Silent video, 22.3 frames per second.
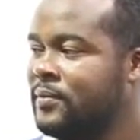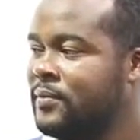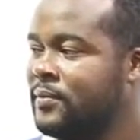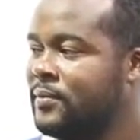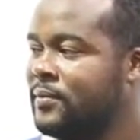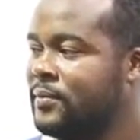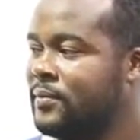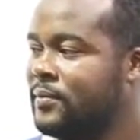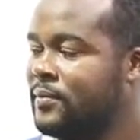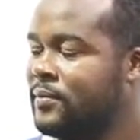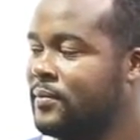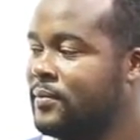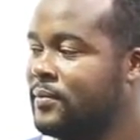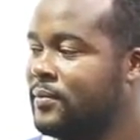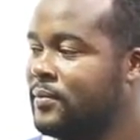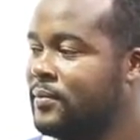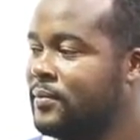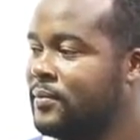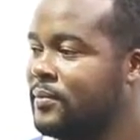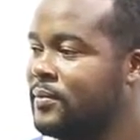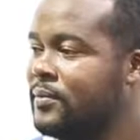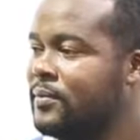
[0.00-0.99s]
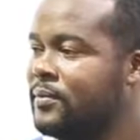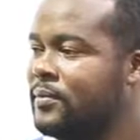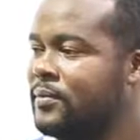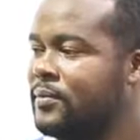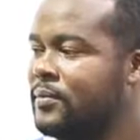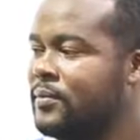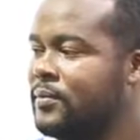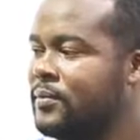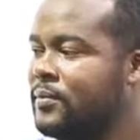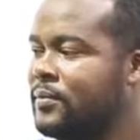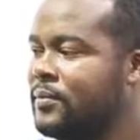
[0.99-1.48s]

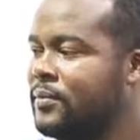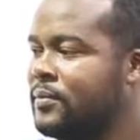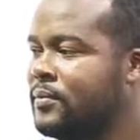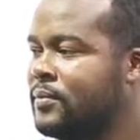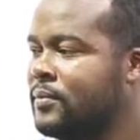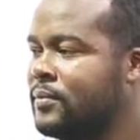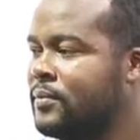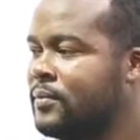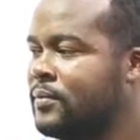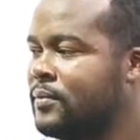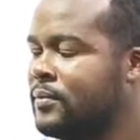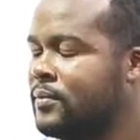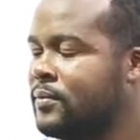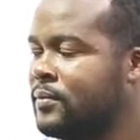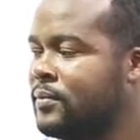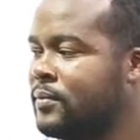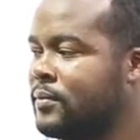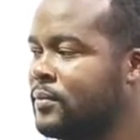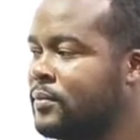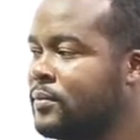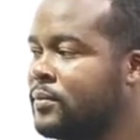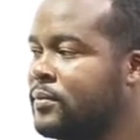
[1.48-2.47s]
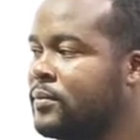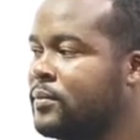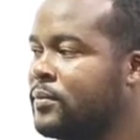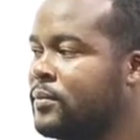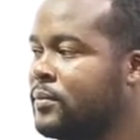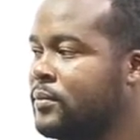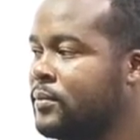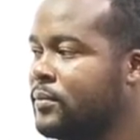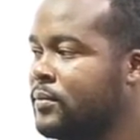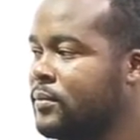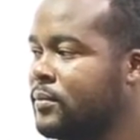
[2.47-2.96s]

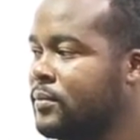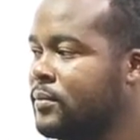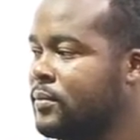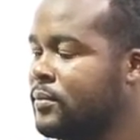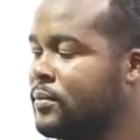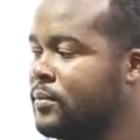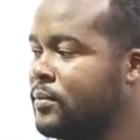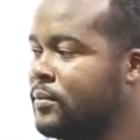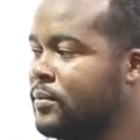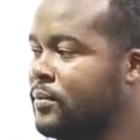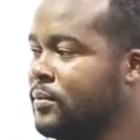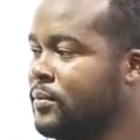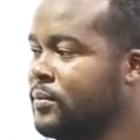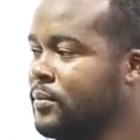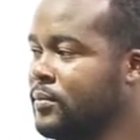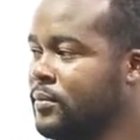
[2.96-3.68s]
No words are spoken by the person on screen.